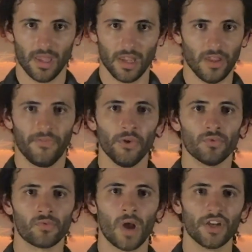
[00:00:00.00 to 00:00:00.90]
If you
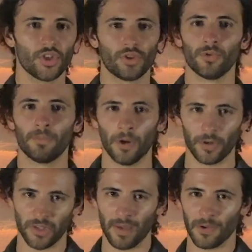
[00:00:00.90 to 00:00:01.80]
rush through
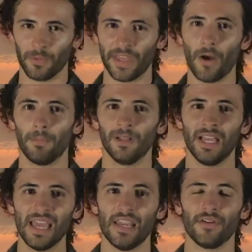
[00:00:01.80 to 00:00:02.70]
prototyping without
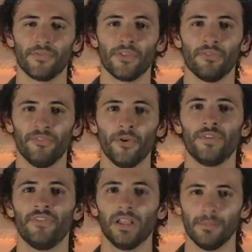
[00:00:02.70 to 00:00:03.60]
planning for the full
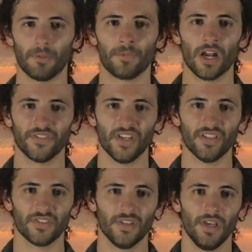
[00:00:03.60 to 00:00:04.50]
development
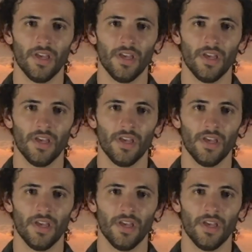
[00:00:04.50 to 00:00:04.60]
process,